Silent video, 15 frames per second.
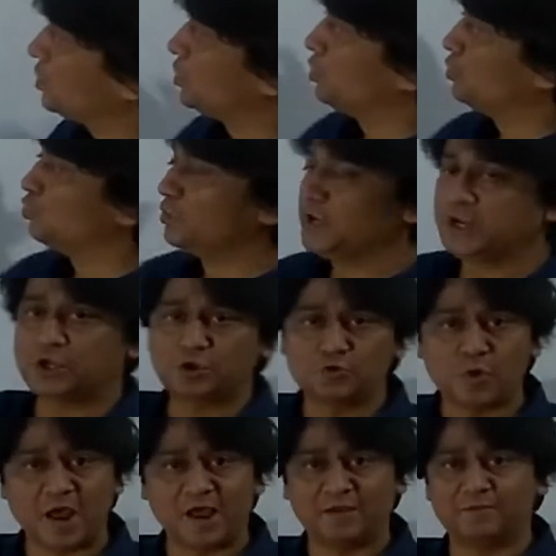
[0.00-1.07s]
you need
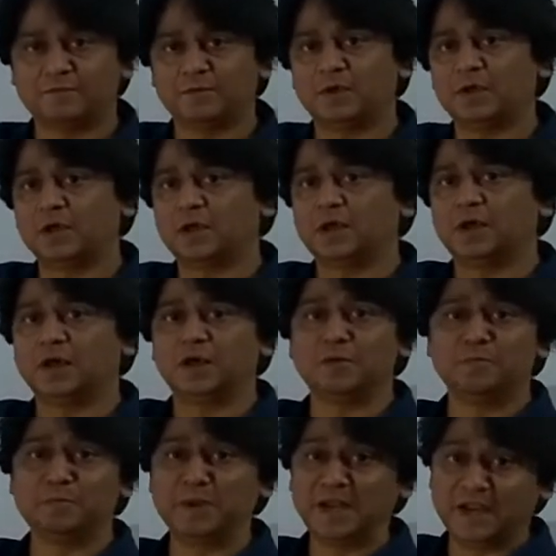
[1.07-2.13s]
to have a
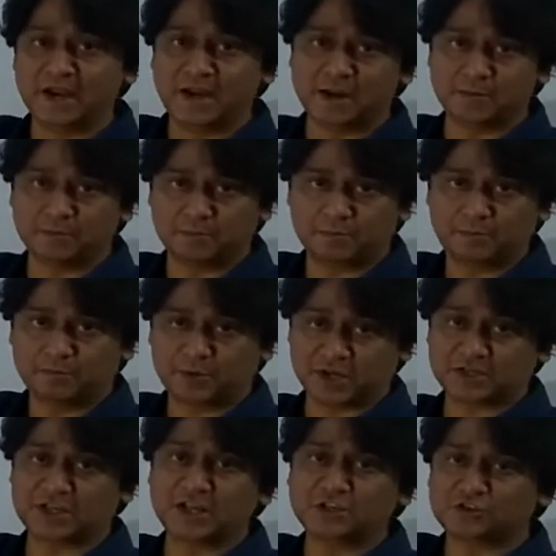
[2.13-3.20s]
medium,
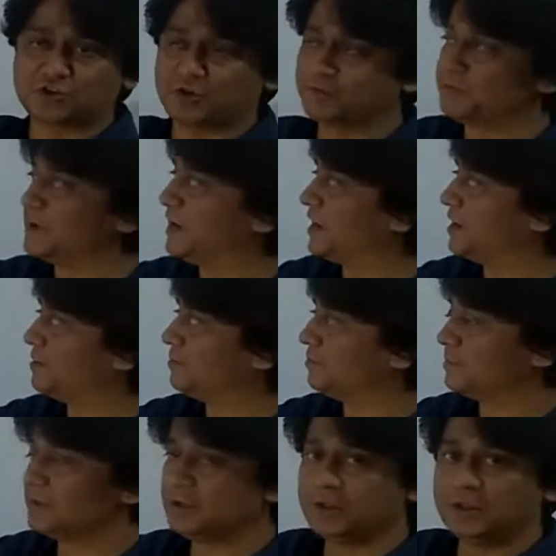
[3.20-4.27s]
presence of medium,
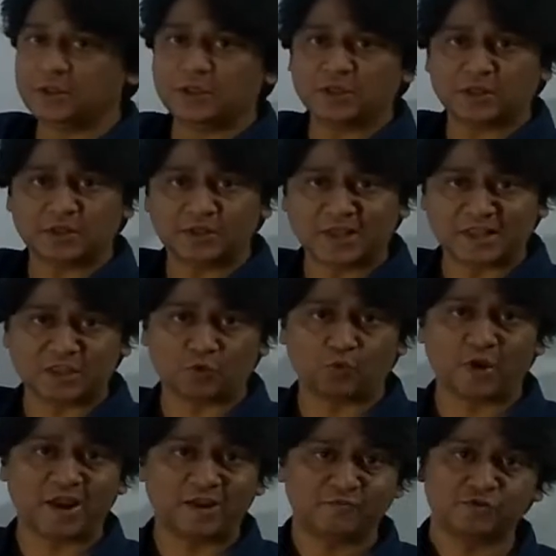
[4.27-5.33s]
then the
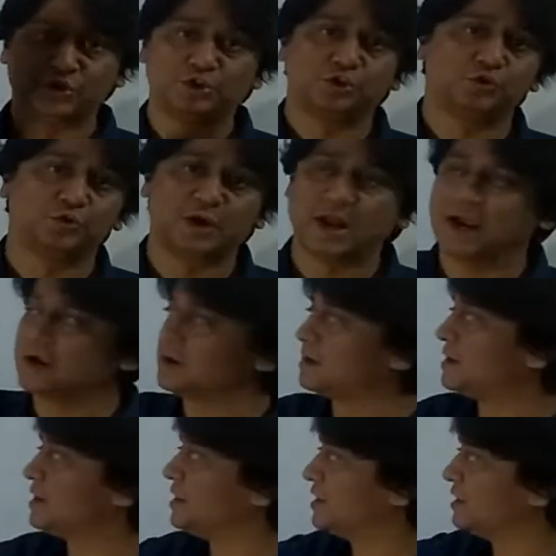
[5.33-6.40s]
wave which you
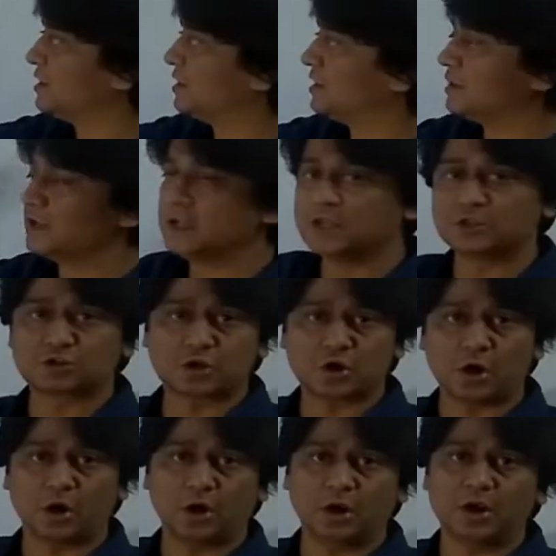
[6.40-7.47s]
get is
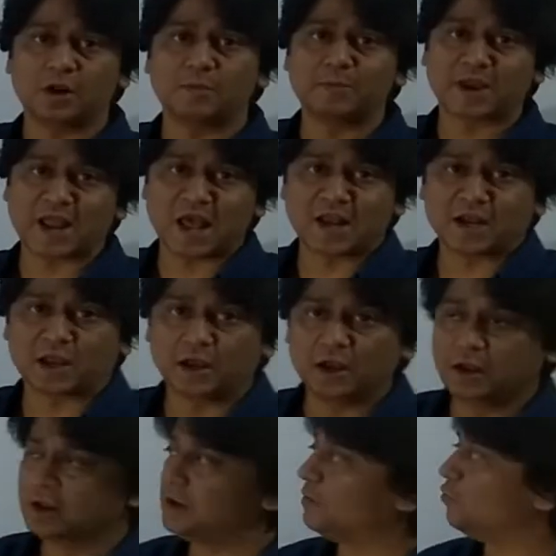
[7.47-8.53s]
called
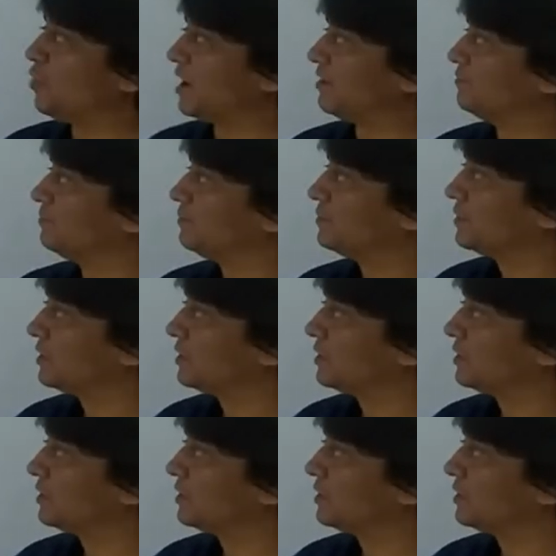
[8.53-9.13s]
mechanical wave.